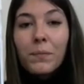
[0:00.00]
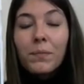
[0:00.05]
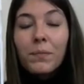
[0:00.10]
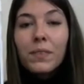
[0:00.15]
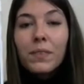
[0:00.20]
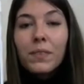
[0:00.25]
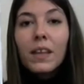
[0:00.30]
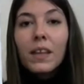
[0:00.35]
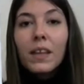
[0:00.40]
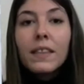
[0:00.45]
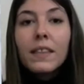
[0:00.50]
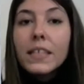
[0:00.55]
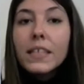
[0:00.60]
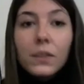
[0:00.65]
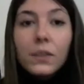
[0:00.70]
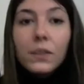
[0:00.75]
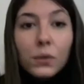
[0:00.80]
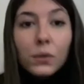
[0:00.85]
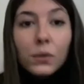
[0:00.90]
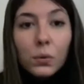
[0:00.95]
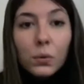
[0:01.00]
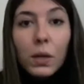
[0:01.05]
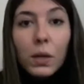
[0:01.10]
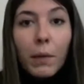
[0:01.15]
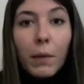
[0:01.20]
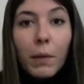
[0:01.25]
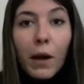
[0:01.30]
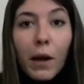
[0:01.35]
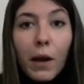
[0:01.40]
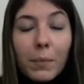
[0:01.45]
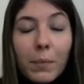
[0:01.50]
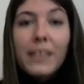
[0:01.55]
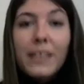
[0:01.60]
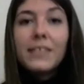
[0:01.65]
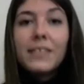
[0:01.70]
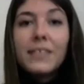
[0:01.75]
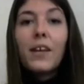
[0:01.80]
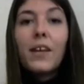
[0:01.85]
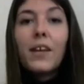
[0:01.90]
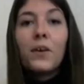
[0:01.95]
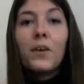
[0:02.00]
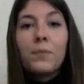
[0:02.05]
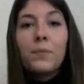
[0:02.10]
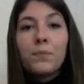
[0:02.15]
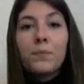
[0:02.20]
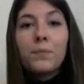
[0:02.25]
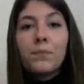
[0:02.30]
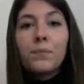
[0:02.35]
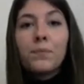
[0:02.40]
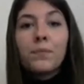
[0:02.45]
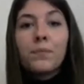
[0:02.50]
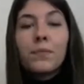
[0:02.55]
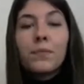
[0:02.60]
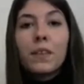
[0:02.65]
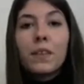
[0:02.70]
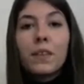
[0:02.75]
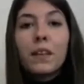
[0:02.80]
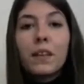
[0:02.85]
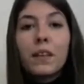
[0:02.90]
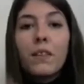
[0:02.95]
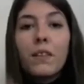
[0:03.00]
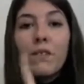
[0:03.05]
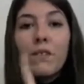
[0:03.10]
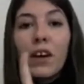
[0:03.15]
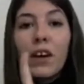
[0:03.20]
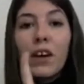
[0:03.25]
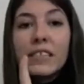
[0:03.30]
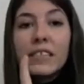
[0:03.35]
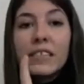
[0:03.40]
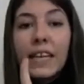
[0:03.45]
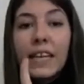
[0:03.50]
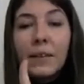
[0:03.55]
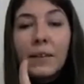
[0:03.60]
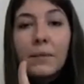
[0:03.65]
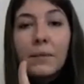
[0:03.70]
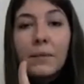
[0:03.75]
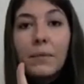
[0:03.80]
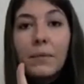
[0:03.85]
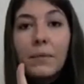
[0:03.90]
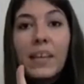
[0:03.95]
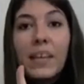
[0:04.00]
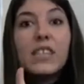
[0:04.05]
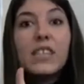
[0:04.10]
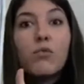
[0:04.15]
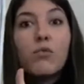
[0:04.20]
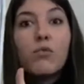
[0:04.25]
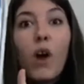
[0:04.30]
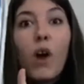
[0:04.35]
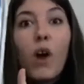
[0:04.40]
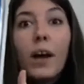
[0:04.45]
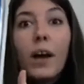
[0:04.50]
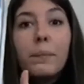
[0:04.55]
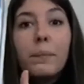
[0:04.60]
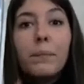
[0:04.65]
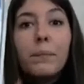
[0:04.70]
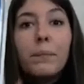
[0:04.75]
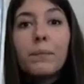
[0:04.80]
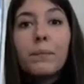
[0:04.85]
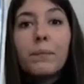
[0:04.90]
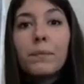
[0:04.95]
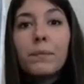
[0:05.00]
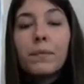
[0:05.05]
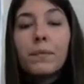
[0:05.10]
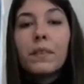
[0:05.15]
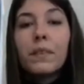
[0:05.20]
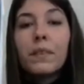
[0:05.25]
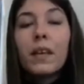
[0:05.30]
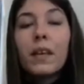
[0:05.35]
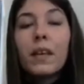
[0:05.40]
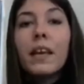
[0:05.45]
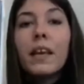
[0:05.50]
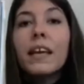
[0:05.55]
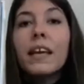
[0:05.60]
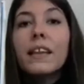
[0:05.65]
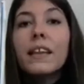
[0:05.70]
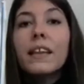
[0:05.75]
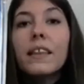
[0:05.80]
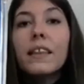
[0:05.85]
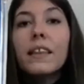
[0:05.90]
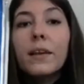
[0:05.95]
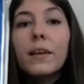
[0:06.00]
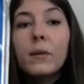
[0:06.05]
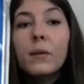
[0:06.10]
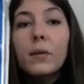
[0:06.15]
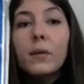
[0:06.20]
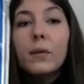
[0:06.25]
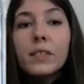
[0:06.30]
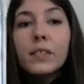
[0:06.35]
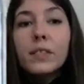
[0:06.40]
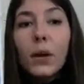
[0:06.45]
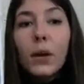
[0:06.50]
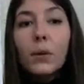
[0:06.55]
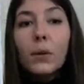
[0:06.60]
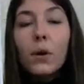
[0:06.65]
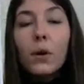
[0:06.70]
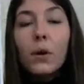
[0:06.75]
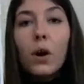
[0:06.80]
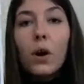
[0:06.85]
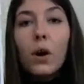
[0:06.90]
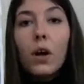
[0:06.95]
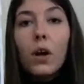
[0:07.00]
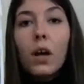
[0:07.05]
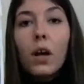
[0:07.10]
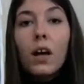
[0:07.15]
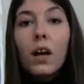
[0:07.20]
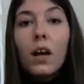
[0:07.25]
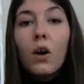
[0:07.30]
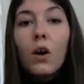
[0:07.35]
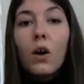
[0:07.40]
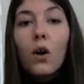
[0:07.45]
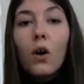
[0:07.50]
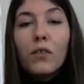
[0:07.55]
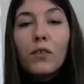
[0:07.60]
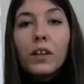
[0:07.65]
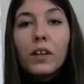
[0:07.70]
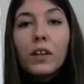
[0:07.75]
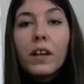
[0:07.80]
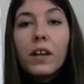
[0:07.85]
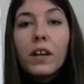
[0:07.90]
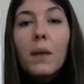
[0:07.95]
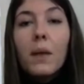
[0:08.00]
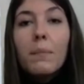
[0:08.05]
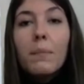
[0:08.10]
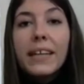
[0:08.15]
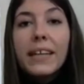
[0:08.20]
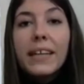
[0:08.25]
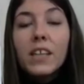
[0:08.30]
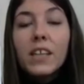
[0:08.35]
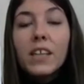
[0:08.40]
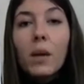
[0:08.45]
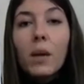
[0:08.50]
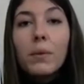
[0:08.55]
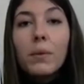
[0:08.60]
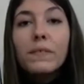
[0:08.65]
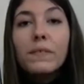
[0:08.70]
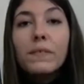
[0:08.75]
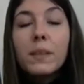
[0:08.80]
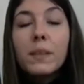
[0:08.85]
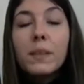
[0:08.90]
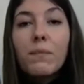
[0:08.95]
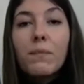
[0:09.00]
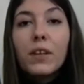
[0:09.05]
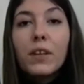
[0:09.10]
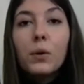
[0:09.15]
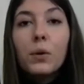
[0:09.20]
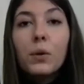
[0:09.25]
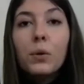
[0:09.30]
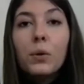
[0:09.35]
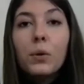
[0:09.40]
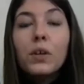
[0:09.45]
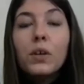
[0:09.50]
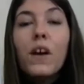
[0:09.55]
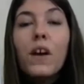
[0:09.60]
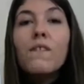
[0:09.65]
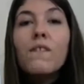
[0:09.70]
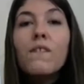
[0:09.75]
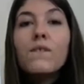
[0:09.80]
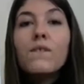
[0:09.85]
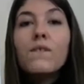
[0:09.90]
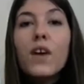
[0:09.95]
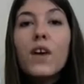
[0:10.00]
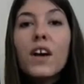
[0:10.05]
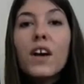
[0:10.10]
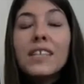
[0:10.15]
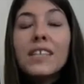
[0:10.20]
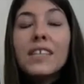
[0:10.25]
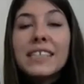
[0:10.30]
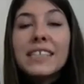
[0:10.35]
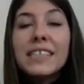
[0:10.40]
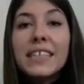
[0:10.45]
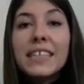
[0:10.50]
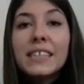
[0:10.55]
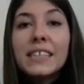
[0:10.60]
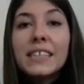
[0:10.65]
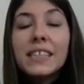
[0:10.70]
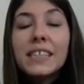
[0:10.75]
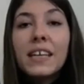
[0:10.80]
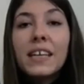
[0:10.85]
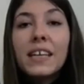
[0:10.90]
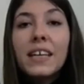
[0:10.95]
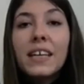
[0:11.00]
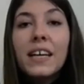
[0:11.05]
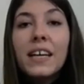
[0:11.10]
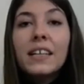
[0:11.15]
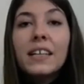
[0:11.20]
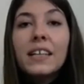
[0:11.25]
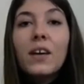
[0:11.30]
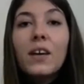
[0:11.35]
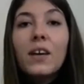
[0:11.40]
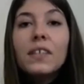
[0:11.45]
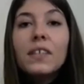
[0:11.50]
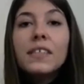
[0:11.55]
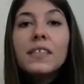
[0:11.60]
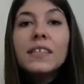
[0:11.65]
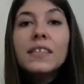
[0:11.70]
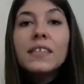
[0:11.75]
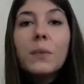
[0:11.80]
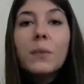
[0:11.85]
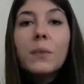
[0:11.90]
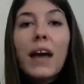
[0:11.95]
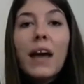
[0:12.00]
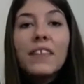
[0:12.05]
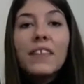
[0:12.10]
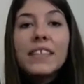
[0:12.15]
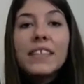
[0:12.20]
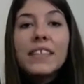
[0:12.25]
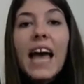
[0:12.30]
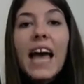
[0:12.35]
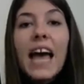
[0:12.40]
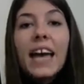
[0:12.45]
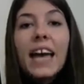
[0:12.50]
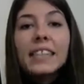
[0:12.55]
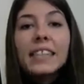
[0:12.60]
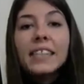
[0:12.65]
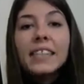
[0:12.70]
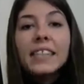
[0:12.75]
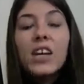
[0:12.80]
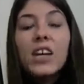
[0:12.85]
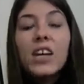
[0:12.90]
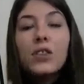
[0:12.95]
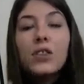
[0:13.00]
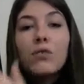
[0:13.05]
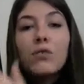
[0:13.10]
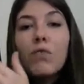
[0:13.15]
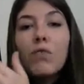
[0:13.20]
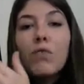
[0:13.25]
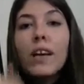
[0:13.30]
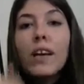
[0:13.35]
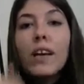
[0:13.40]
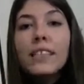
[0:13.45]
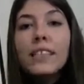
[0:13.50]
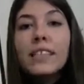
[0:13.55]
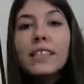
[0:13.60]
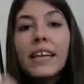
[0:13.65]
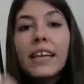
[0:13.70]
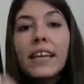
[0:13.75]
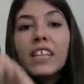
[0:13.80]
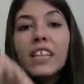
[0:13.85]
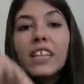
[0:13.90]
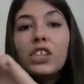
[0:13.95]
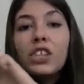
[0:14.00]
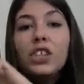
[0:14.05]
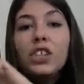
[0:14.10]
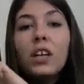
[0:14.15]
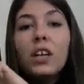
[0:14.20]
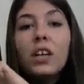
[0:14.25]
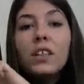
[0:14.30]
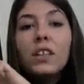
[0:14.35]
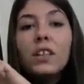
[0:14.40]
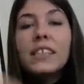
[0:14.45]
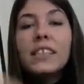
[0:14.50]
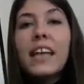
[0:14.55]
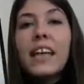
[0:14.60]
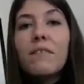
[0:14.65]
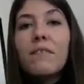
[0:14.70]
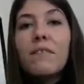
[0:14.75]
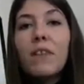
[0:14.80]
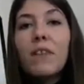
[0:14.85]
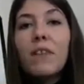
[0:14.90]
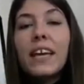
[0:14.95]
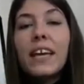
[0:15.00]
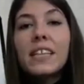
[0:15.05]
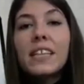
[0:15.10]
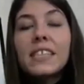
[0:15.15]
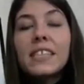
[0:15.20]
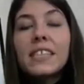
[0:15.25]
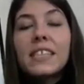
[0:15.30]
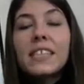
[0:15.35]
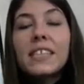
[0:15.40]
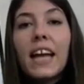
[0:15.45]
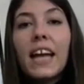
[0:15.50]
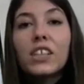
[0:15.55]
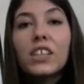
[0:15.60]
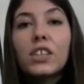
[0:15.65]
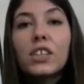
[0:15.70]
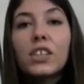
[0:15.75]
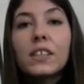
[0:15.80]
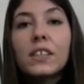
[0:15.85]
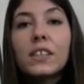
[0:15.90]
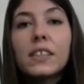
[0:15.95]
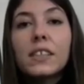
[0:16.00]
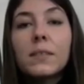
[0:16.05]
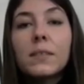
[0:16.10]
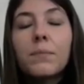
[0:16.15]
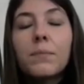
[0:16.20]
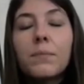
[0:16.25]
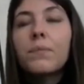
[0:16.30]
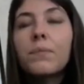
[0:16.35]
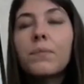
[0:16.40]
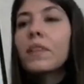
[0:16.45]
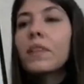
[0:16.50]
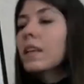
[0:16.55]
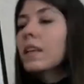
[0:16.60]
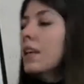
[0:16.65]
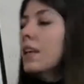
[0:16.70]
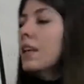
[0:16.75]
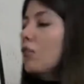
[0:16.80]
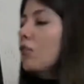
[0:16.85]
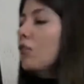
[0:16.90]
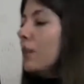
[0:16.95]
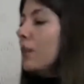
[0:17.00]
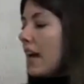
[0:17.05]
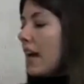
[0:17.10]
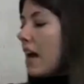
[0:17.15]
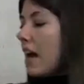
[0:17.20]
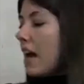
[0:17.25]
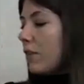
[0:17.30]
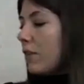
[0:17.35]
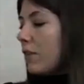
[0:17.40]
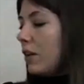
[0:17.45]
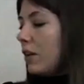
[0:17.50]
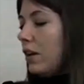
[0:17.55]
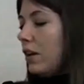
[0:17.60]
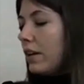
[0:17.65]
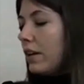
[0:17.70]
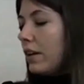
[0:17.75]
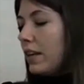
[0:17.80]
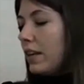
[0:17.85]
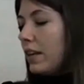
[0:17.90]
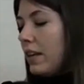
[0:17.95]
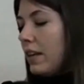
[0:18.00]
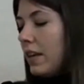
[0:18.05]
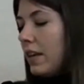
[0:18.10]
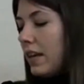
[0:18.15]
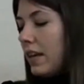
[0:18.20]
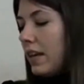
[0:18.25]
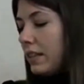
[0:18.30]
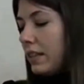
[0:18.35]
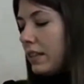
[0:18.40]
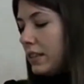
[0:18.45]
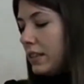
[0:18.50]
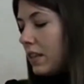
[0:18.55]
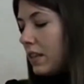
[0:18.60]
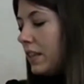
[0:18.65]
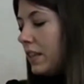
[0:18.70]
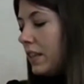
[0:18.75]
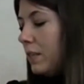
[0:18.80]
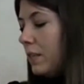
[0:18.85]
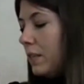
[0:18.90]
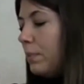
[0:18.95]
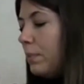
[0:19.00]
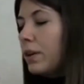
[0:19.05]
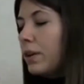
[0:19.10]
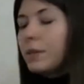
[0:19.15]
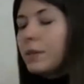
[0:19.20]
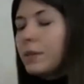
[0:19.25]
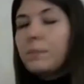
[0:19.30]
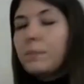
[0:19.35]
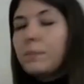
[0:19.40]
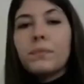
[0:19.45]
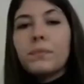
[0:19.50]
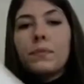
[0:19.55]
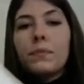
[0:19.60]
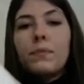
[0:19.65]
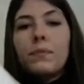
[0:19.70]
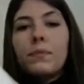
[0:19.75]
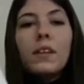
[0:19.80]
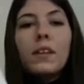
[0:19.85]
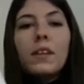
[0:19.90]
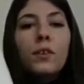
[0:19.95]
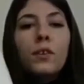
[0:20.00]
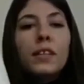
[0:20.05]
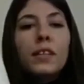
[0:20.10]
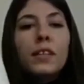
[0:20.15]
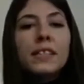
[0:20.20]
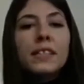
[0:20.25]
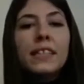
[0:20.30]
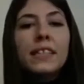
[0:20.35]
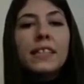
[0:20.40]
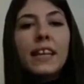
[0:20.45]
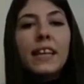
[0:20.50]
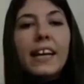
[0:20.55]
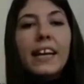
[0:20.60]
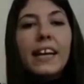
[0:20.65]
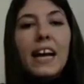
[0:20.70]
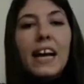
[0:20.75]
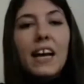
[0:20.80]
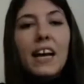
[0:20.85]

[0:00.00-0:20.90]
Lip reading: That's not all a poem has though. The first thing is rhyme. They also often are made up of something called verses. Now, this is where the text, the writing, is chunked together in sections. If we have a look inside the book, you can see they have